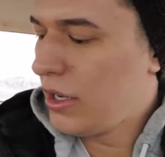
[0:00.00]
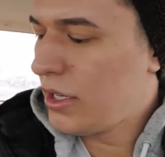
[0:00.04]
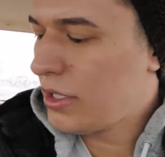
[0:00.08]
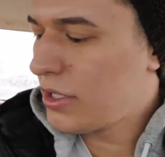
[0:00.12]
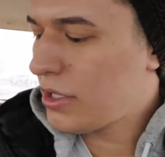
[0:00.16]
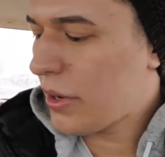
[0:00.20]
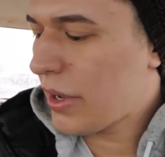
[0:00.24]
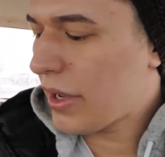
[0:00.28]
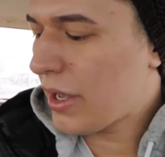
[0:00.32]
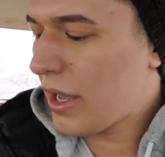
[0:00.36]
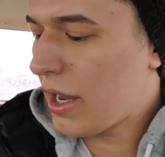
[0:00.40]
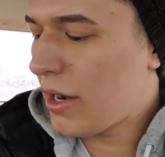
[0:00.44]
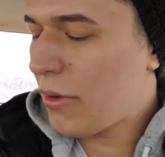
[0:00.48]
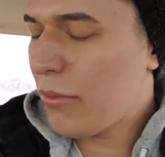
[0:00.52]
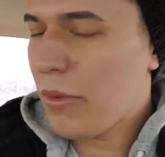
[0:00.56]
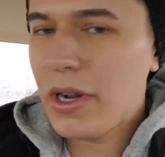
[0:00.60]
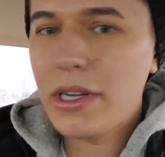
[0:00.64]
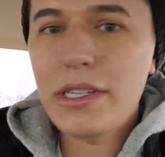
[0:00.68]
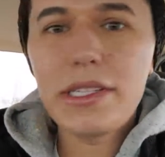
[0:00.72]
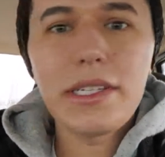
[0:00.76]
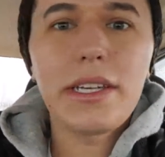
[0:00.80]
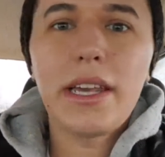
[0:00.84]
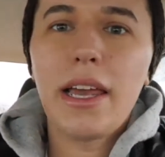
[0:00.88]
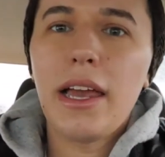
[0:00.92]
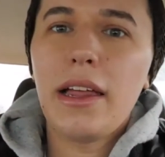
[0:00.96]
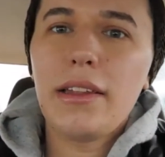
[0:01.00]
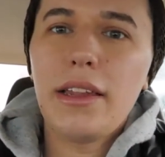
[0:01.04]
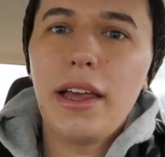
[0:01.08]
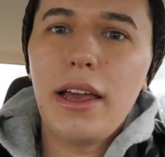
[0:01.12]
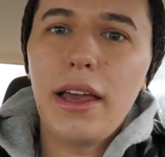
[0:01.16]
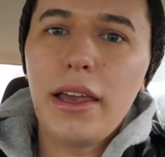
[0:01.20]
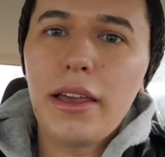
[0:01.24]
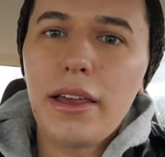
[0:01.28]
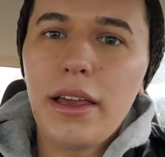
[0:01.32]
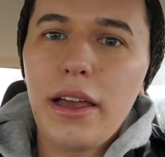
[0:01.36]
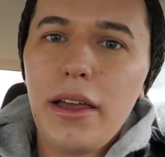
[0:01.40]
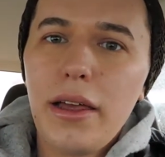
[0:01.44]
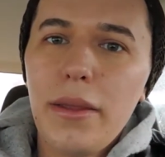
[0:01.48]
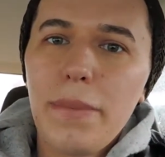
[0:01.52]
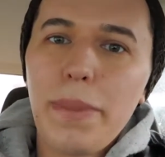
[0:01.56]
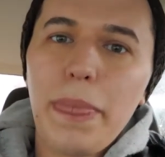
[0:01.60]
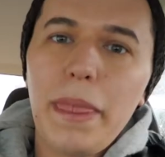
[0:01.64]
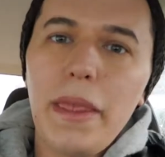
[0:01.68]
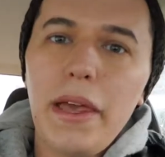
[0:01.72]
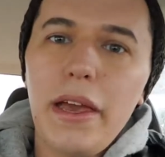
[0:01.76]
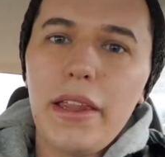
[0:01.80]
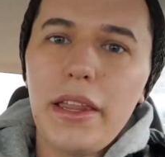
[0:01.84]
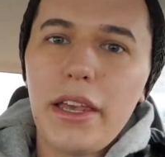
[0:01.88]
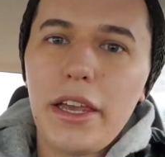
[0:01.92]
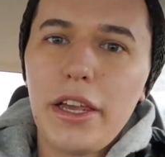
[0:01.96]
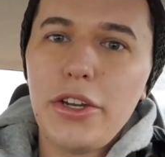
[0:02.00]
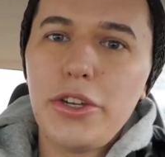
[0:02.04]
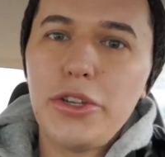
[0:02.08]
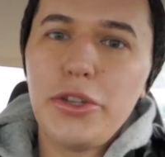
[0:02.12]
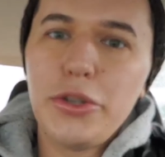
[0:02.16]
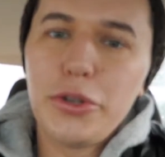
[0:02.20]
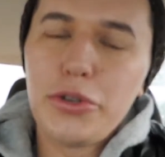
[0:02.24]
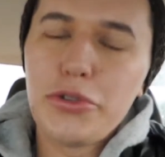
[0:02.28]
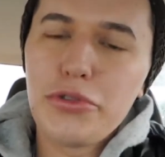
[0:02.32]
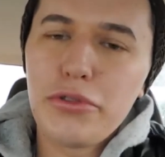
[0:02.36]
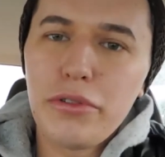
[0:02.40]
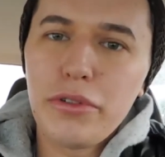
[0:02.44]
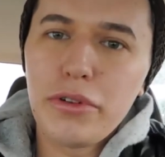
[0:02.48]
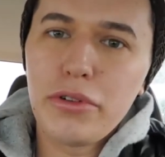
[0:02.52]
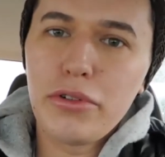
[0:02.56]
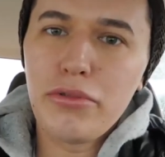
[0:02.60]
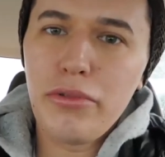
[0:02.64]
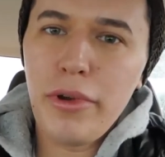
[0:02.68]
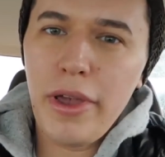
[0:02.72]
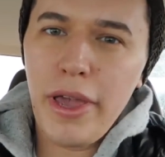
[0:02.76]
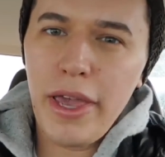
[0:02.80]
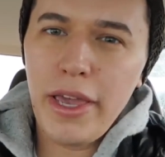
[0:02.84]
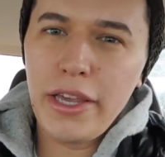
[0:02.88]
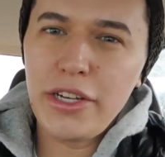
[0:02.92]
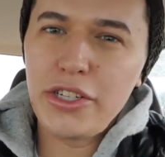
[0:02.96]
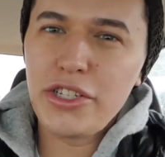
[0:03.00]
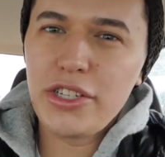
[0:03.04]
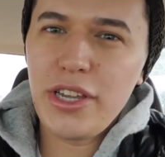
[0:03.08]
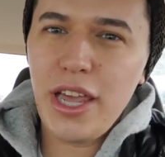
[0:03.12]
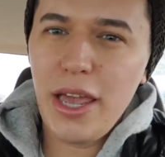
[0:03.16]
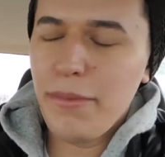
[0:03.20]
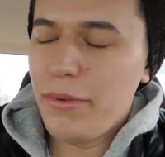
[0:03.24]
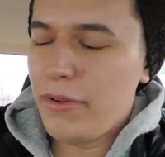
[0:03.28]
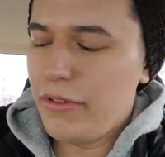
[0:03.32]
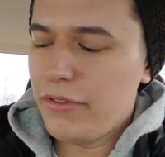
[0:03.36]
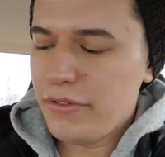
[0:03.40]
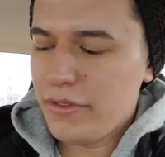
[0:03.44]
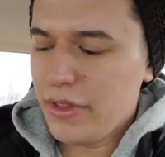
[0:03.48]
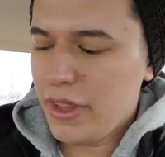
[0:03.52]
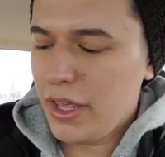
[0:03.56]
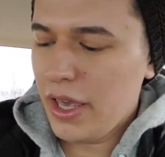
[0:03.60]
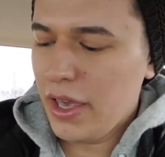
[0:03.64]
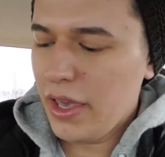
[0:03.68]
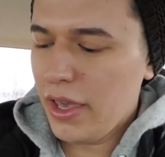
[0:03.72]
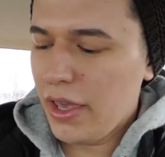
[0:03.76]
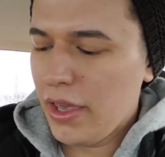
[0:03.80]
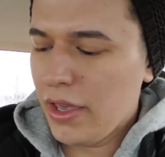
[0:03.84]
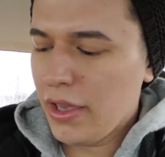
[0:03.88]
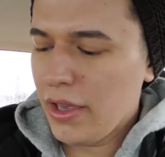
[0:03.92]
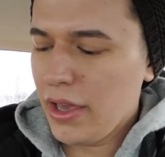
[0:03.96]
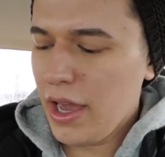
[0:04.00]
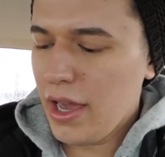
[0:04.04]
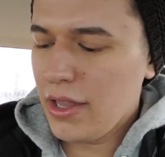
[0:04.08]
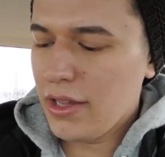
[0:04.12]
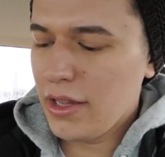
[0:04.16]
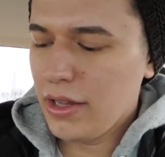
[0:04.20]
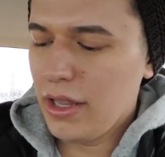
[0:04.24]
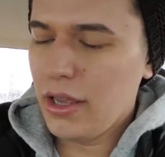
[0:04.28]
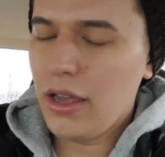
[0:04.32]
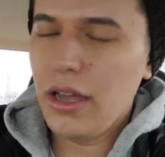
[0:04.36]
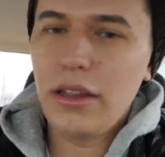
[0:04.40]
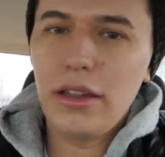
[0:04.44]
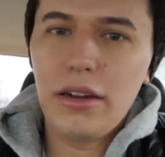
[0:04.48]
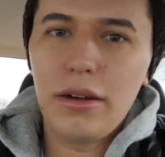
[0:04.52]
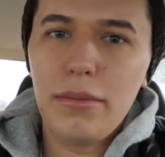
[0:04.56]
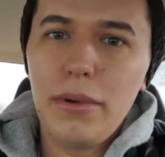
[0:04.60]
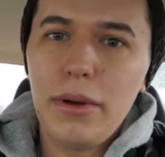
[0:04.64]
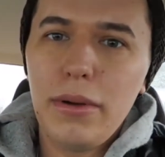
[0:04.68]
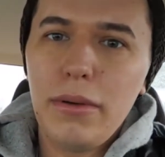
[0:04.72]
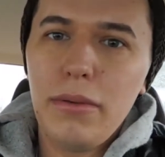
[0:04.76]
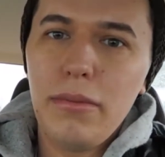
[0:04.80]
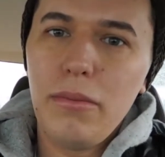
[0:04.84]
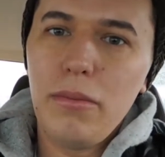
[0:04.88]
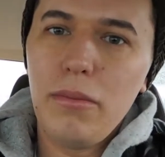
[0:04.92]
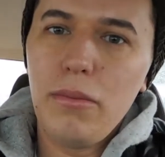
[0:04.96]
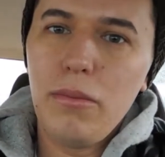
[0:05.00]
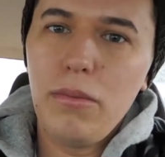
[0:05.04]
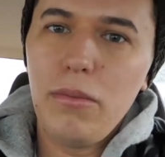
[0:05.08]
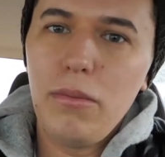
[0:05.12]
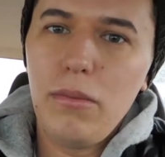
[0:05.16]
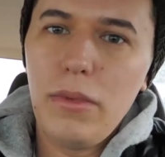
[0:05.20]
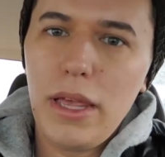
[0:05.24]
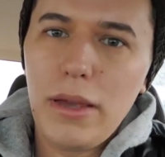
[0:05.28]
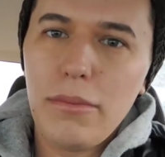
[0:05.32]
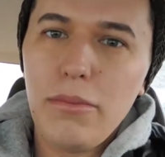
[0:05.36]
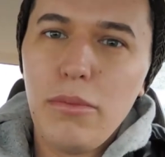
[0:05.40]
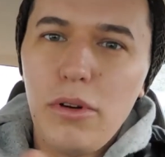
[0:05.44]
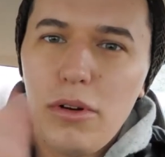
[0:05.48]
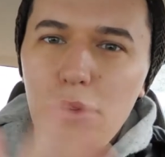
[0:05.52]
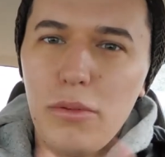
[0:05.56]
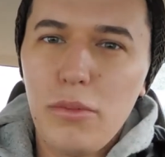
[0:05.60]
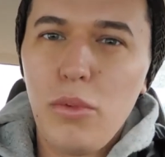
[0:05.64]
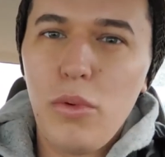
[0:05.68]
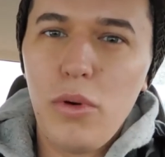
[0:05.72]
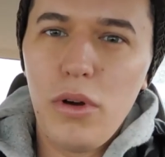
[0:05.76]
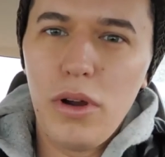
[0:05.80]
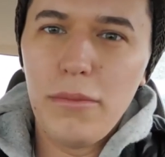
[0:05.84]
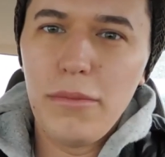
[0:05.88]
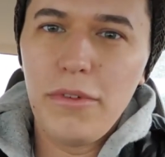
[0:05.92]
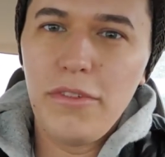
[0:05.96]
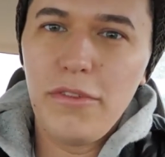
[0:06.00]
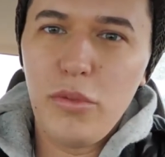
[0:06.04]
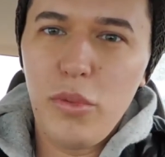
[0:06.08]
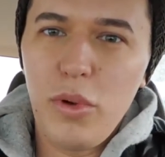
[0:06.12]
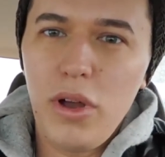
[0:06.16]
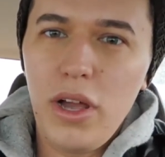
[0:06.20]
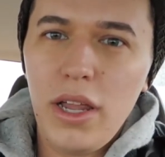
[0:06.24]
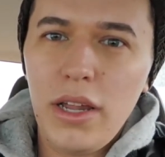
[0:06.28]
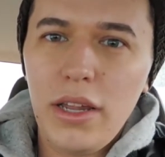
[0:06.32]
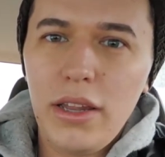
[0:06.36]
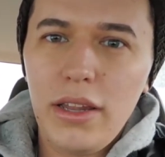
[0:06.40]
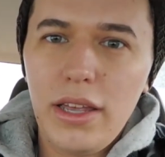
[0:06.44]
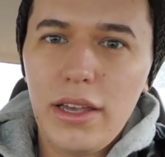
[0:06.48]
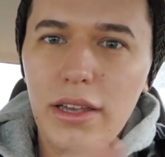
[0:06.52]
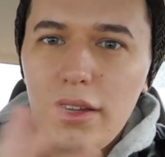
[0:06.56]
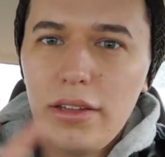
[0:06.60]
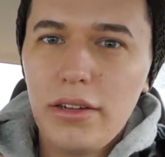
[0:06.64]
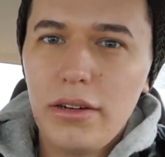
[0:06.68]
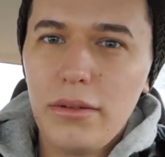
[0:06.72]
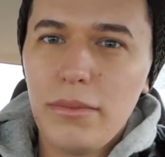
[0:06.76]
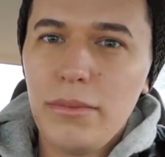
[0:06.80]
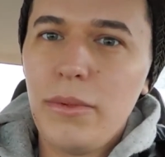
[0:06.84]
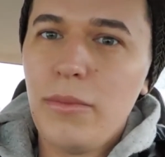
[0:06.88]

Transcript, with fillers: So I kind of wanted to get, like, like a neutral grayish type of thing, and then like a little bit like more warm of one, like a little